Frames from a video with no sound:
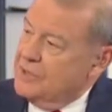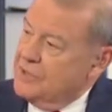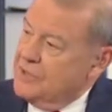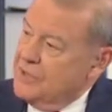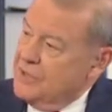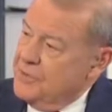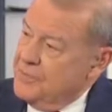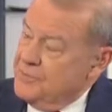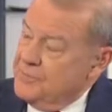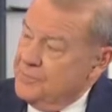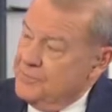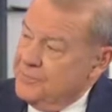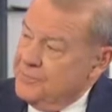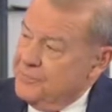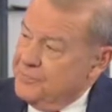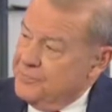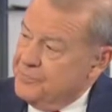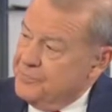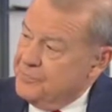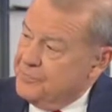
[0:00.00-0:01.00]
Okay, so the
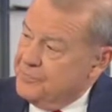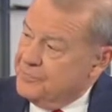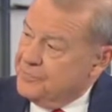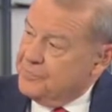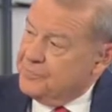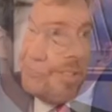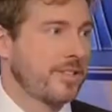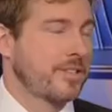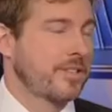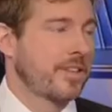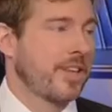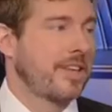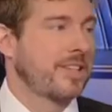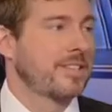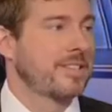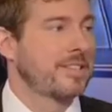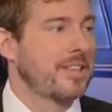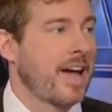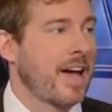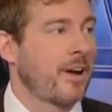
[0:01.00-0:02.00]
reality there is
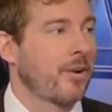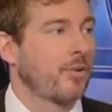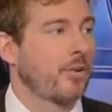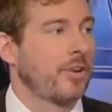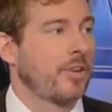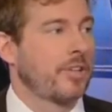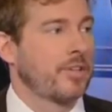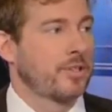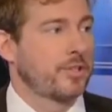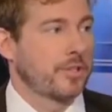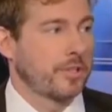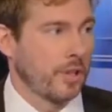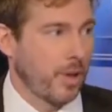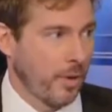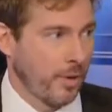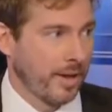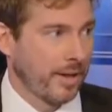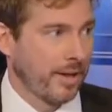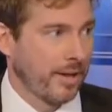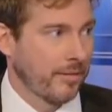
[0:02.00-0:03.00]
it's not really
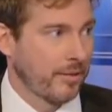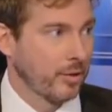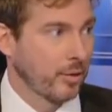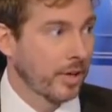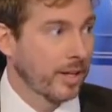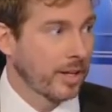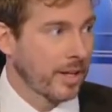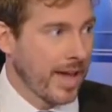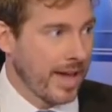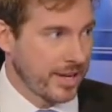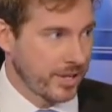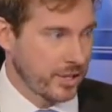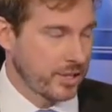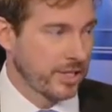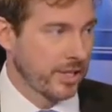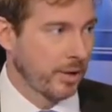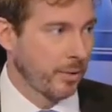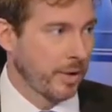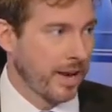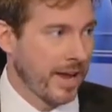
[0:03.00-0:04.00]
slowing. If you look at last
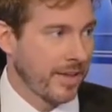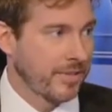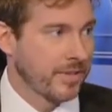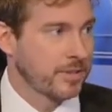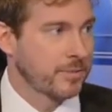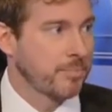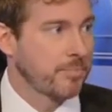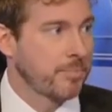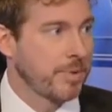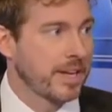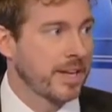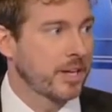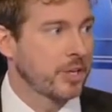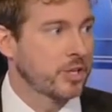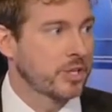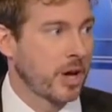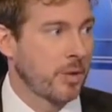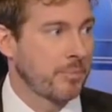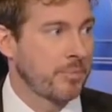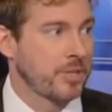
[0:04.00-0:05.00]
year, we had this big
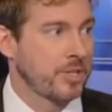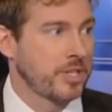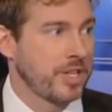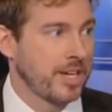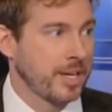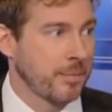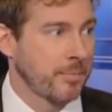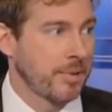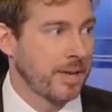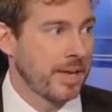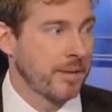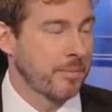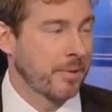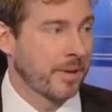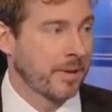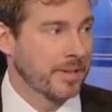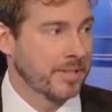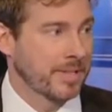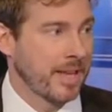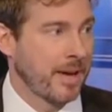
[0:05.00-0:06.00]
jump in G D P
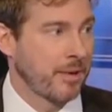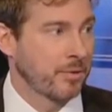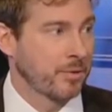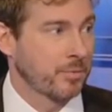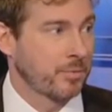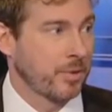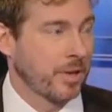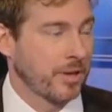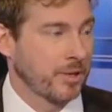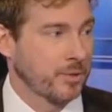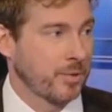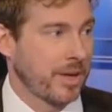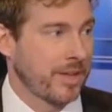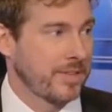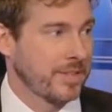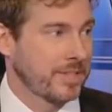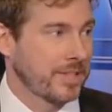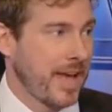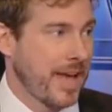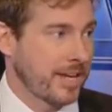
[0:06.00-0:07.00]
because that was because we had
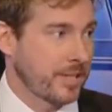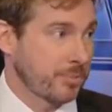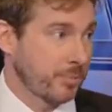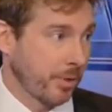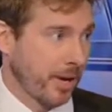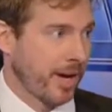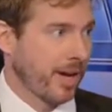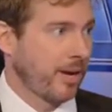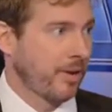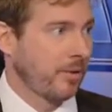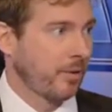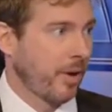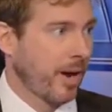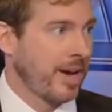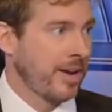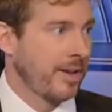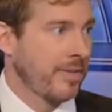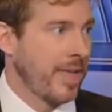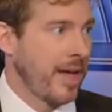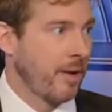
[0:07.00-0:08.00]
this tax break,
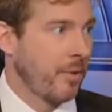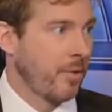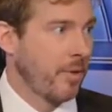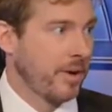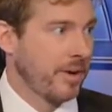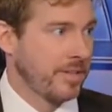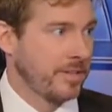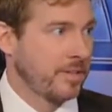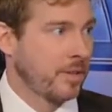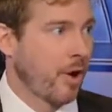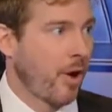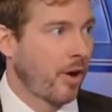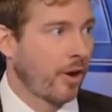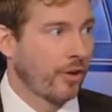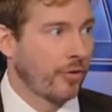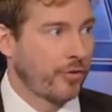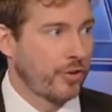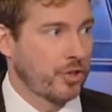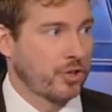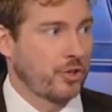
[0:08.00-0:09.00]
right? And that was an
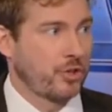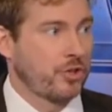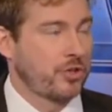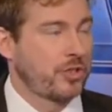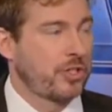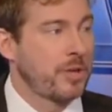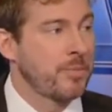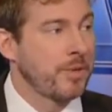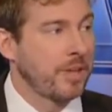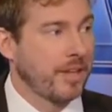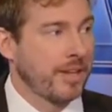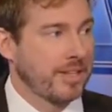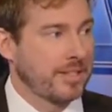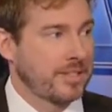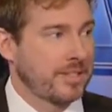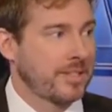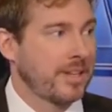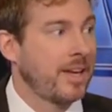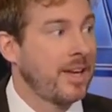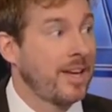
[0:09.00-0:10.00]
artificial
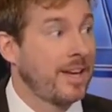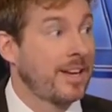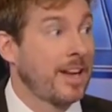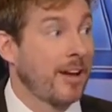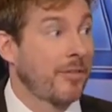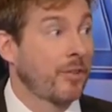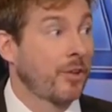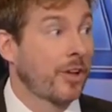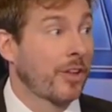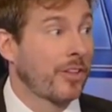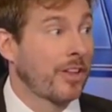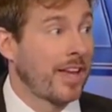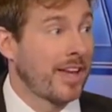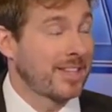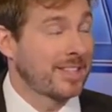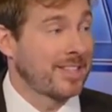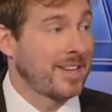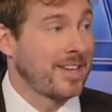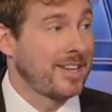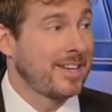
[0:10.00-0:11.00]
stimulus. Now, if you look at the
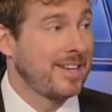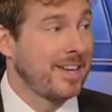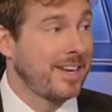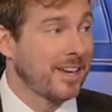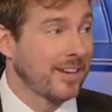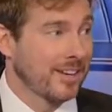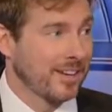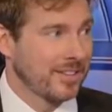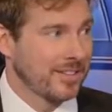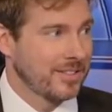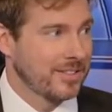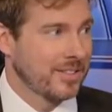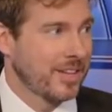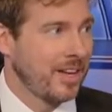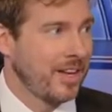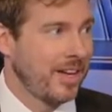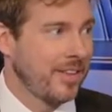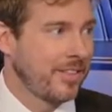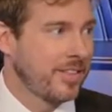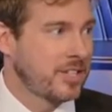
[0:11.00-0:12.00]
last ten years,
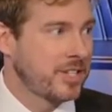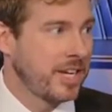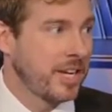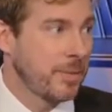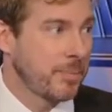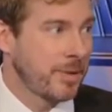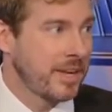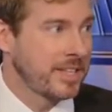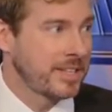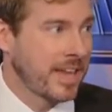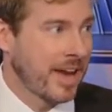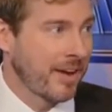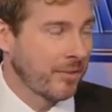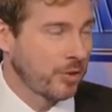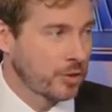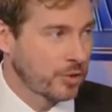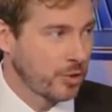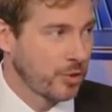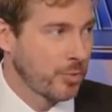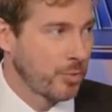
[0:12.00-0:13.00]
the G D P has
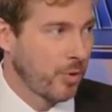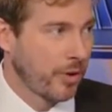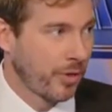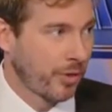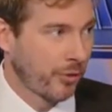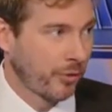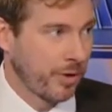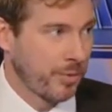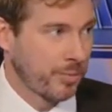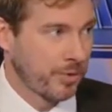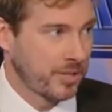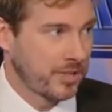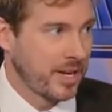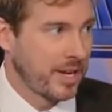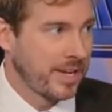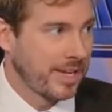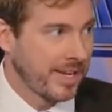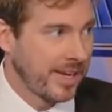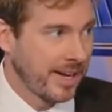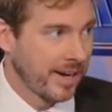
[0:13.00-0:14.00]
averaged two point three
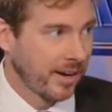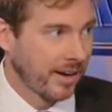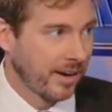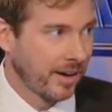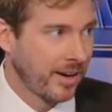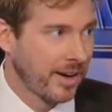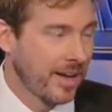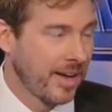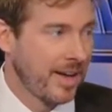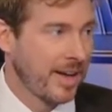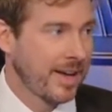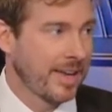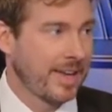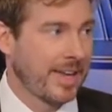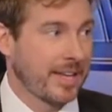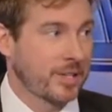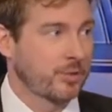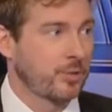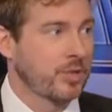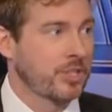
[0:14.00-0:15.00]
percent a year.
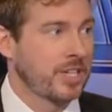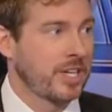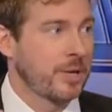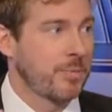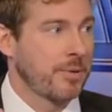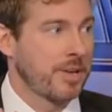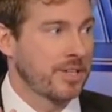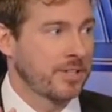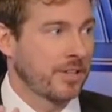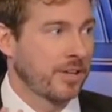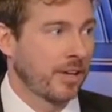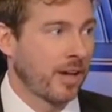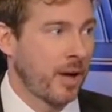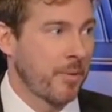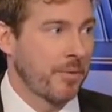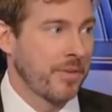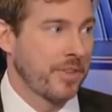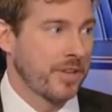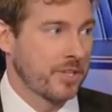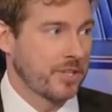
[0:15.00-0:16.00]
Guess where G D P is going to
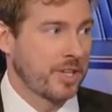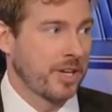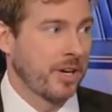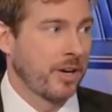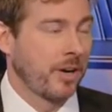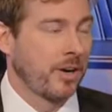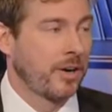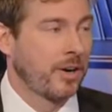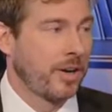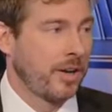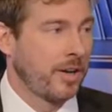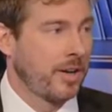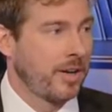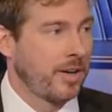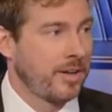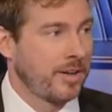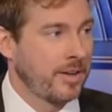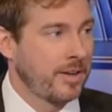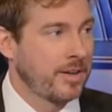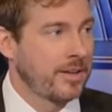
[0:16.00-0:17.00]
come in this year?
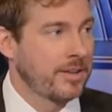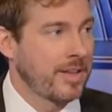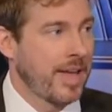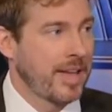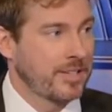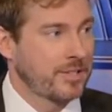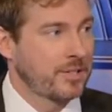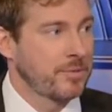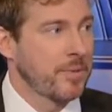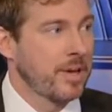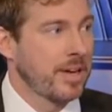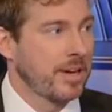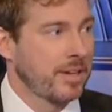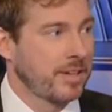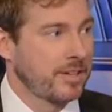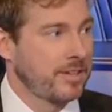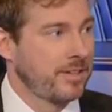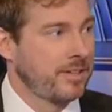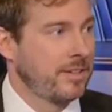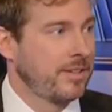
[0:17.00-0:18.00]
Estimated.
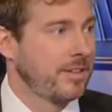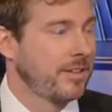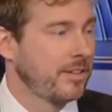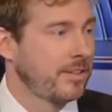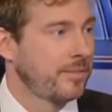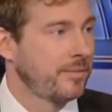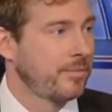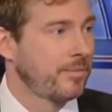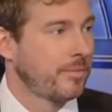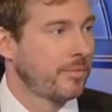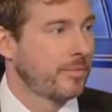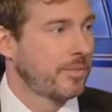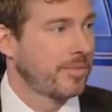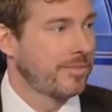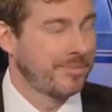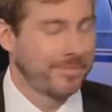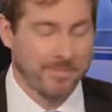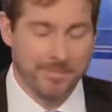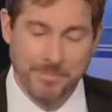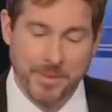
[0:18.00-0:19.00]
two point three?
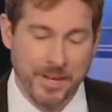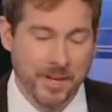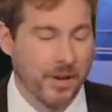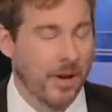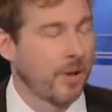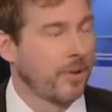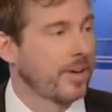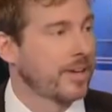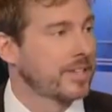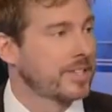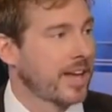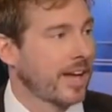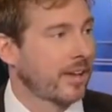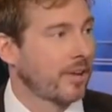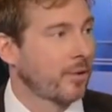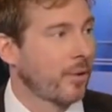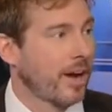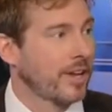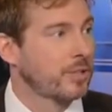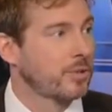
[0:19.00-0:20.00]
Bingo.
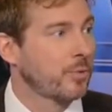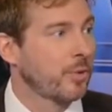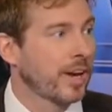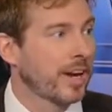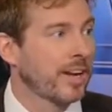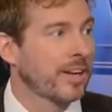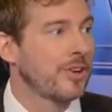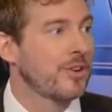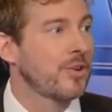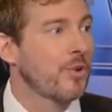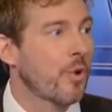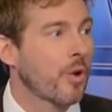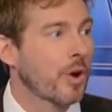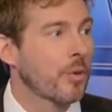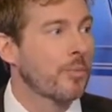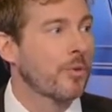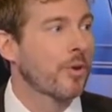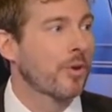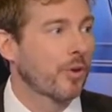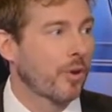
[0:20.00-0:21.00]
Exactly right. So we're getting
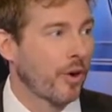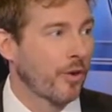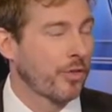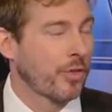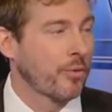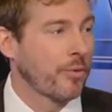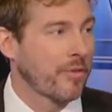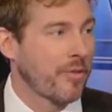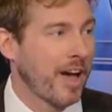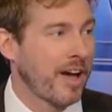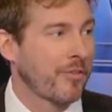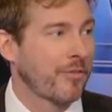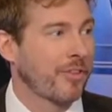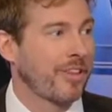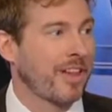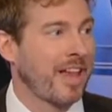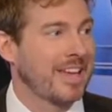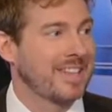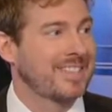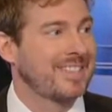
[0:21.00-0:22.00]
normal growth that we've had for
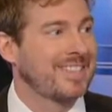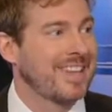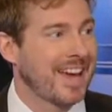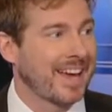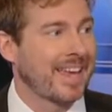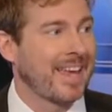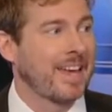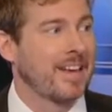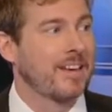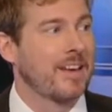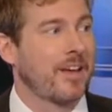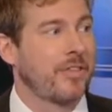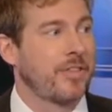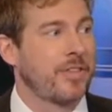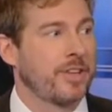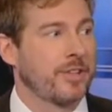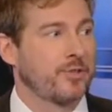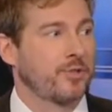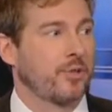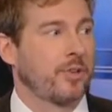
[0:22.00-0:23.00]
the last decade.
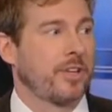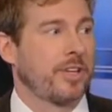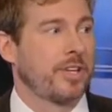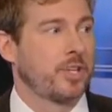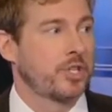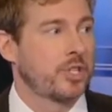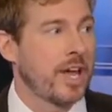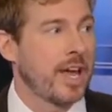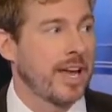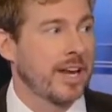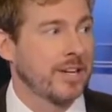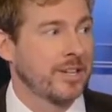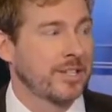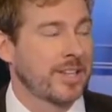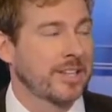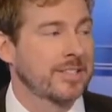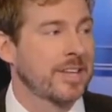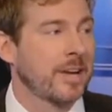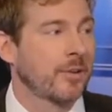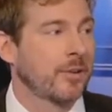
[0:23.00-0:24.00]
Nothing's really changed.
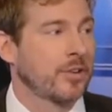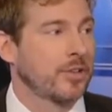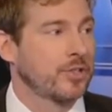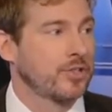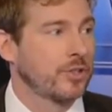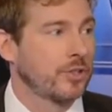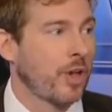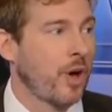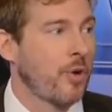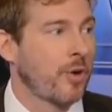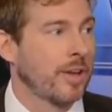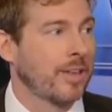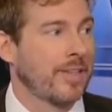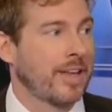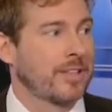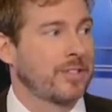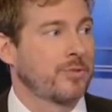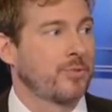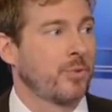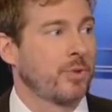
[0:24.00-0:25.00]
That's not really slowing.
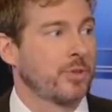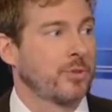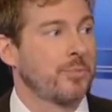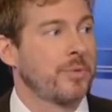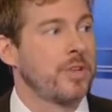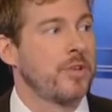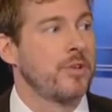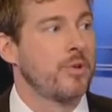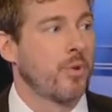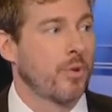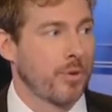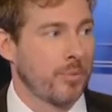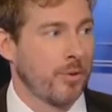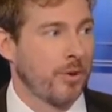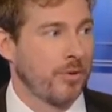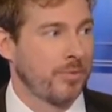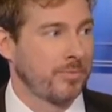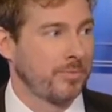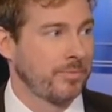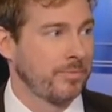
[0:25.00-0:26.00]
That's what's been normal.